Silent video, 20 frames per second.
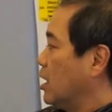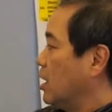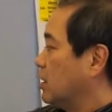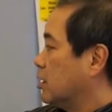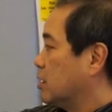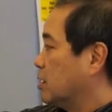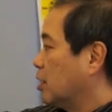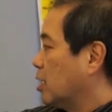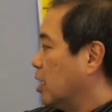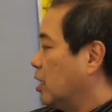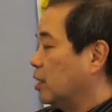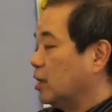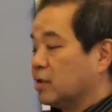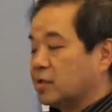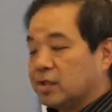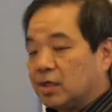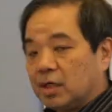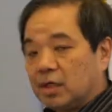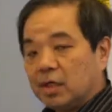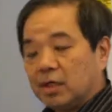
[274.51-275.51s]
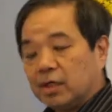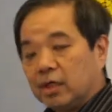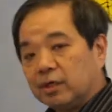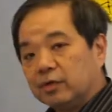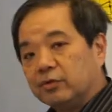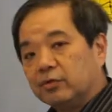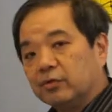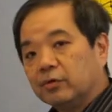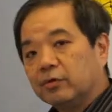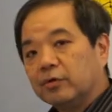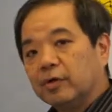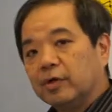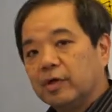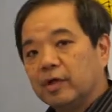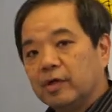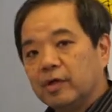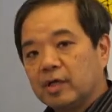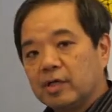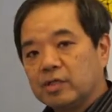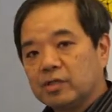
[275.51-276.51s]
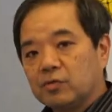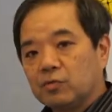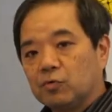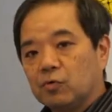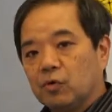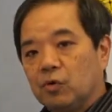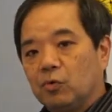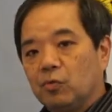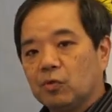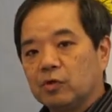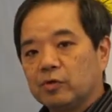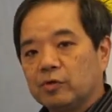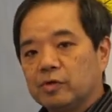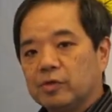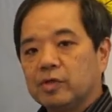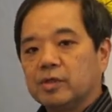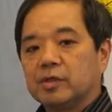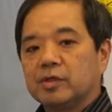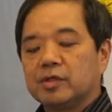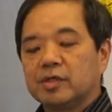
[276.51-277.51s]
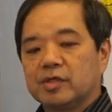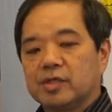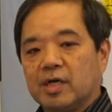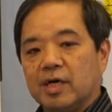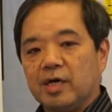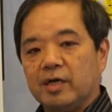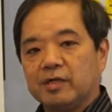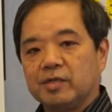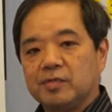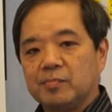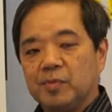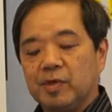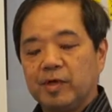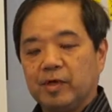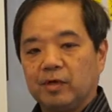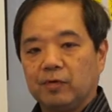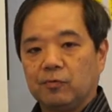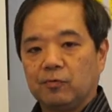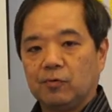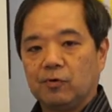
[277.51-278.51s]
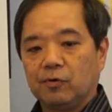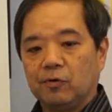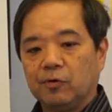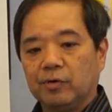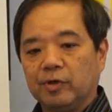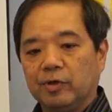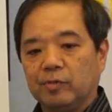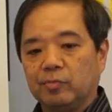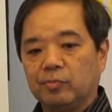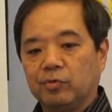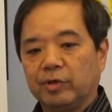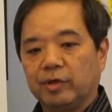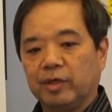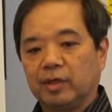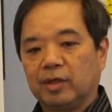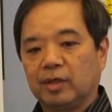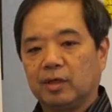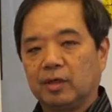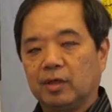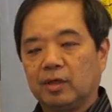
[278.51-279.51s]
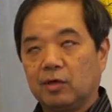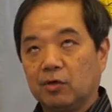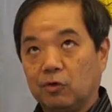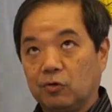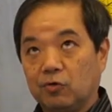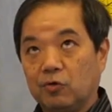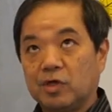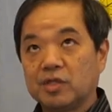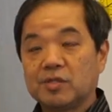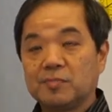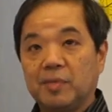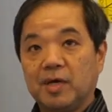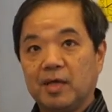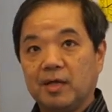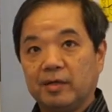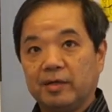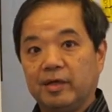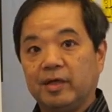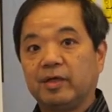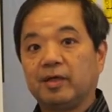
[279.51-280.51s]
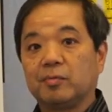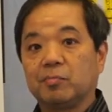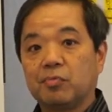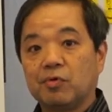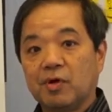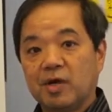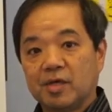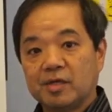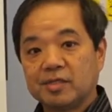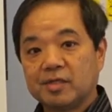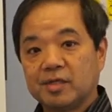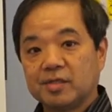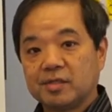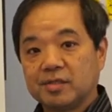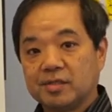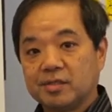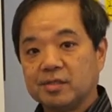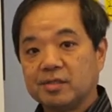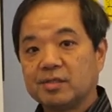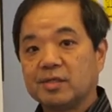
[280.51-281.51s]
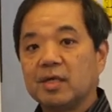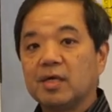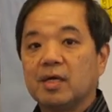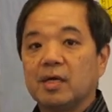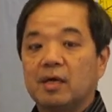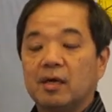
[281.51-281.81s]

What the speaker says: Design as a connector, and that's a role where design is playing a role in bringing or cross-pollinating processes